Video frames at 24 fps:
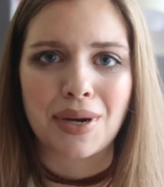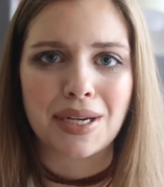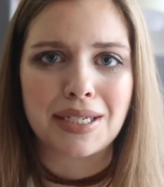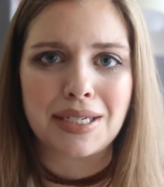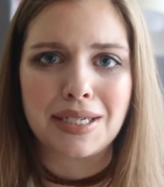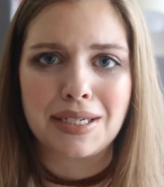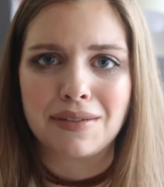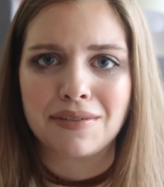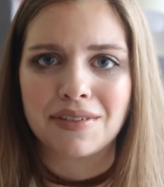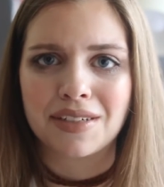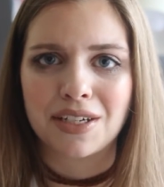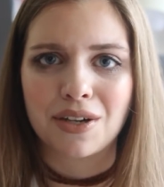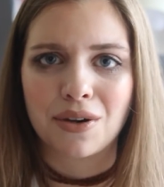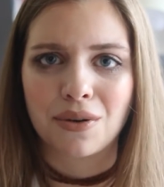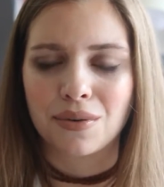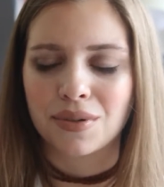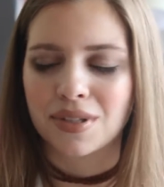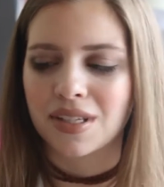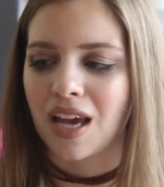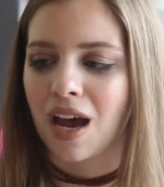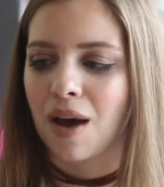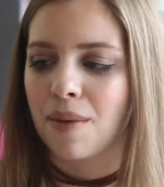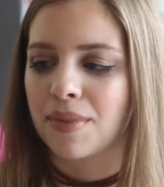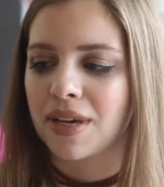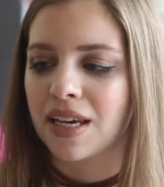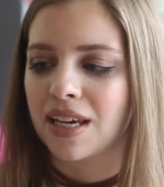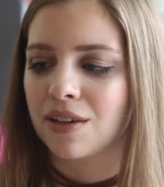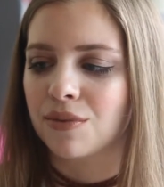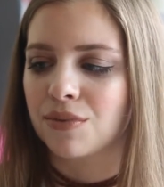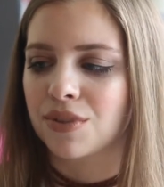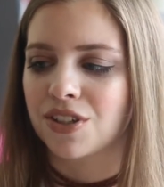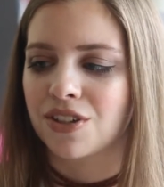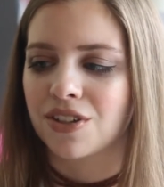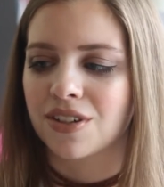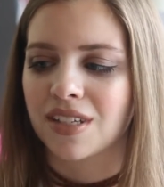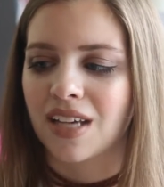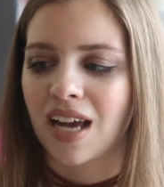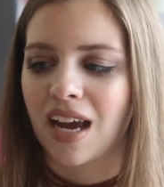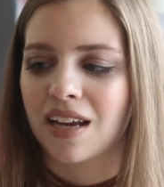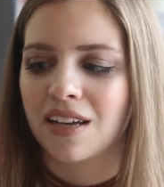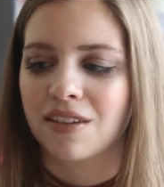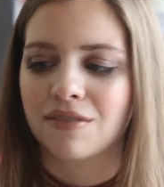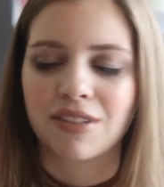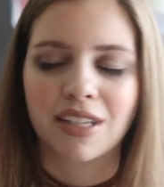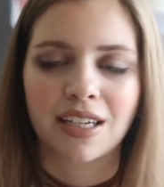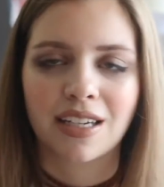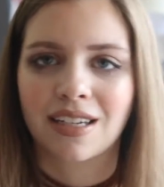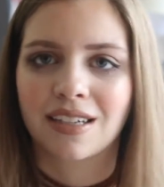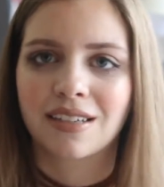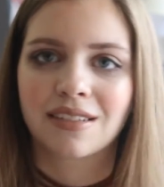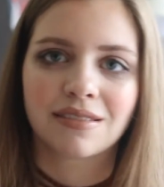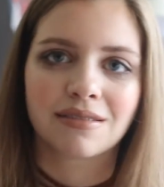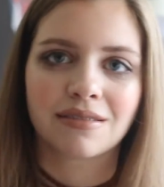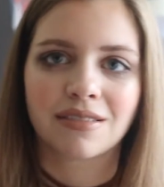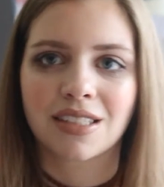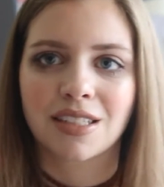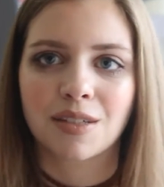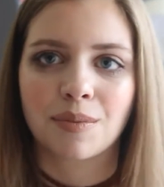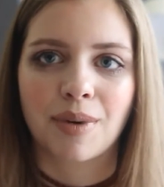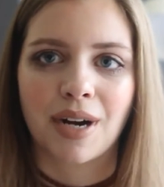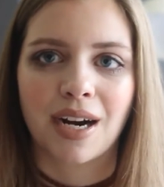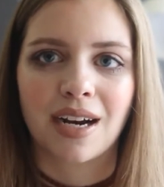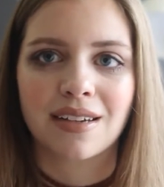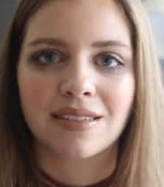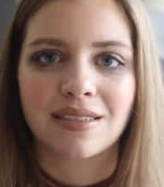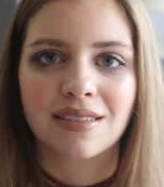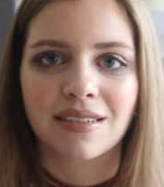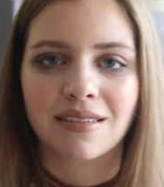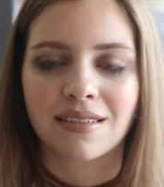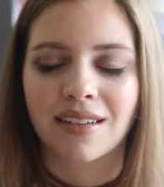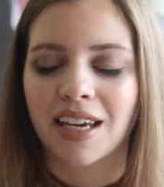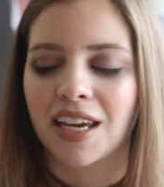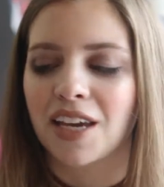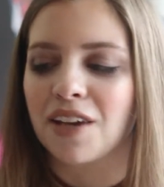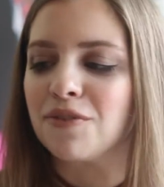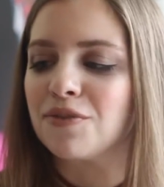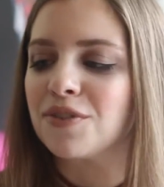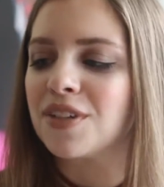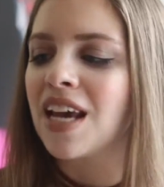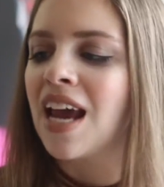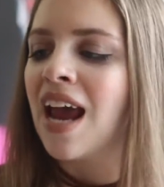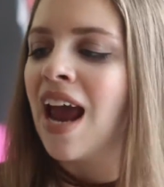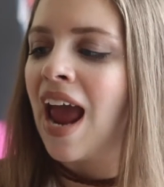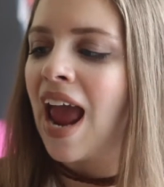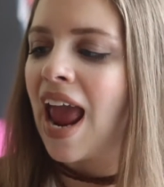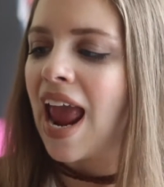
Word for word: I didn't even know it was coming. It was just kind of like a surprise little gift.